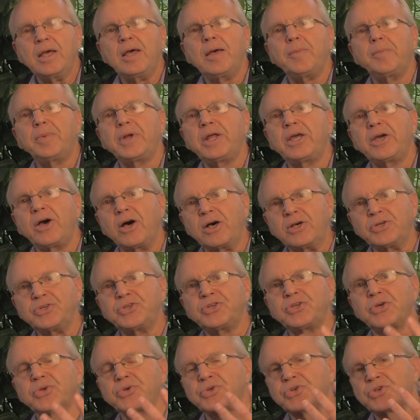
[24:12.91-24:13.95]
But he
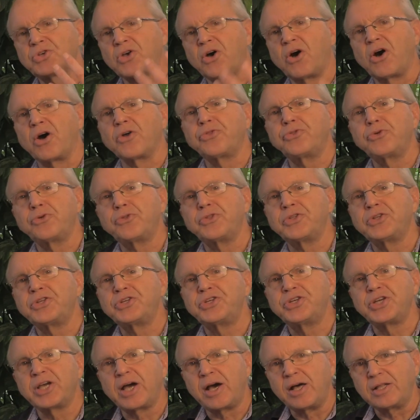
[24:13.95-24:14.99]
also saw, through the
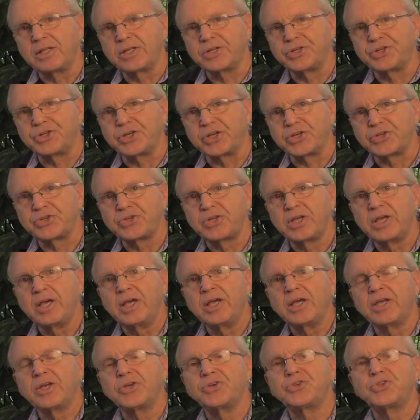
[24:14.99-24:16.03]
geologist,
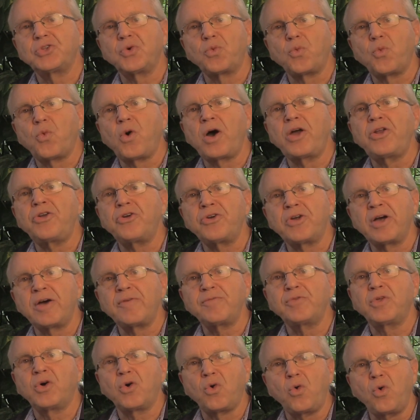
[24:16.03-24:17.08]
is the wonder
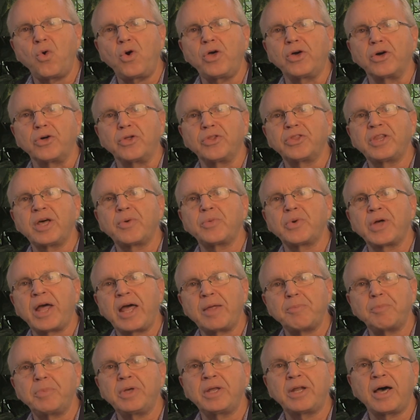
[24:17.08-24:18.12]
of the oil that
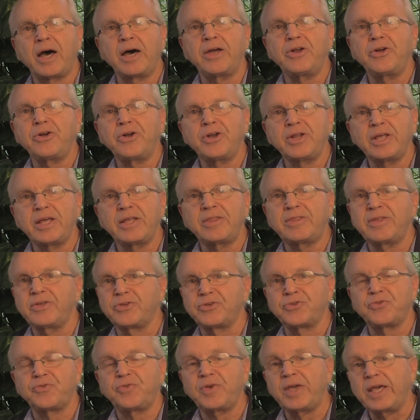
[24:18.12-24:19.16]
had been underneath
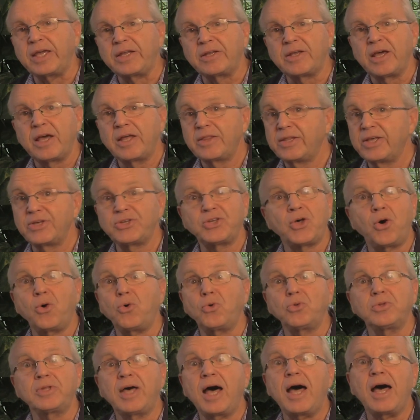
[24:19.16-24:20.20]
his feet this
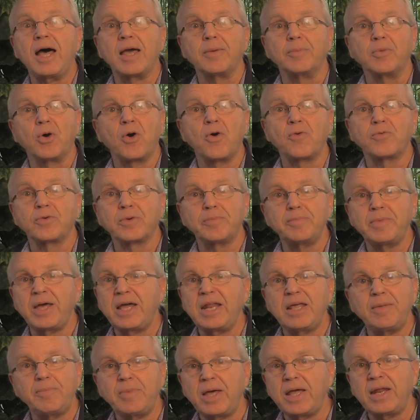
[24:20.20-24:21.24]
whole time, over
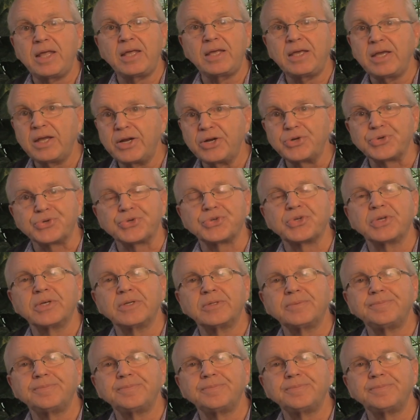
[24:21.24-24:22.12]
many, many years.